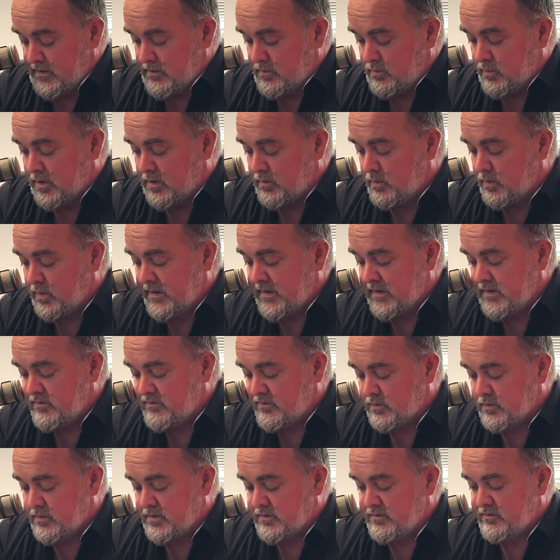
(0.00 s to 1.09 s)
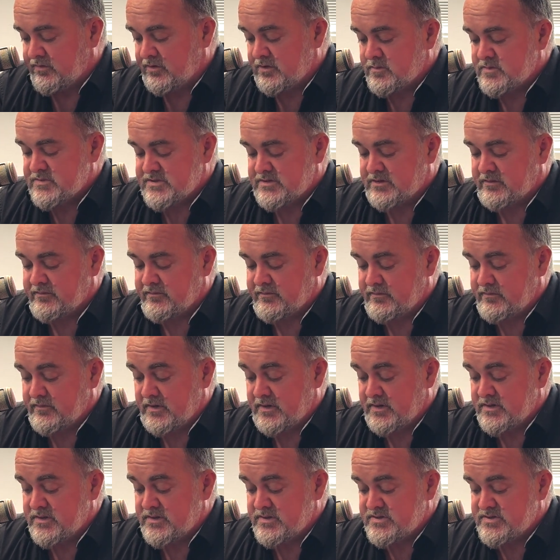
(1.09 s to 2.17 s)
what we talk in terms of
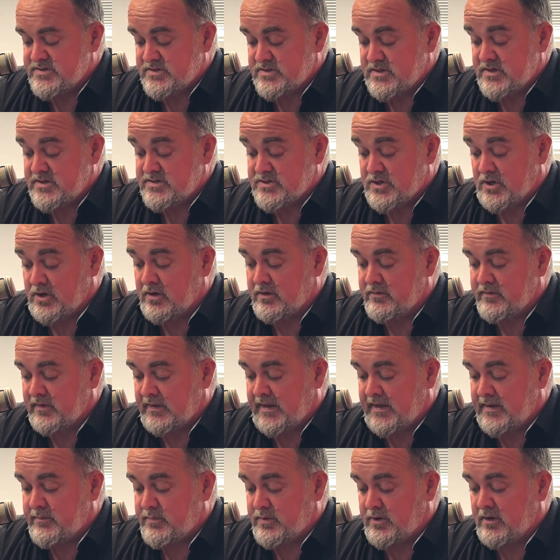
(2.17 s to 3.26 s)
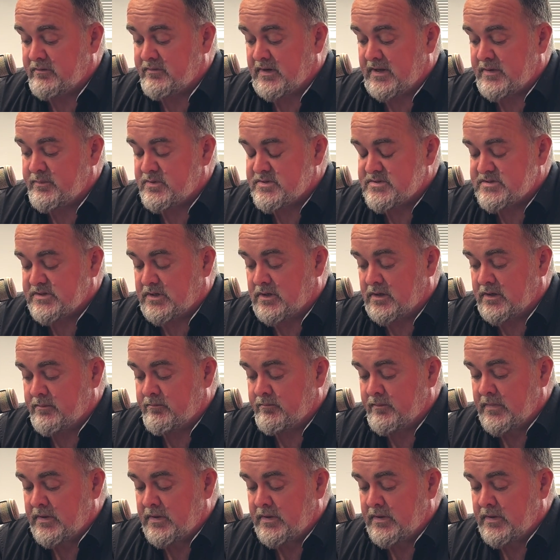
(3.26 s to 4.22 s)
is overlap in time.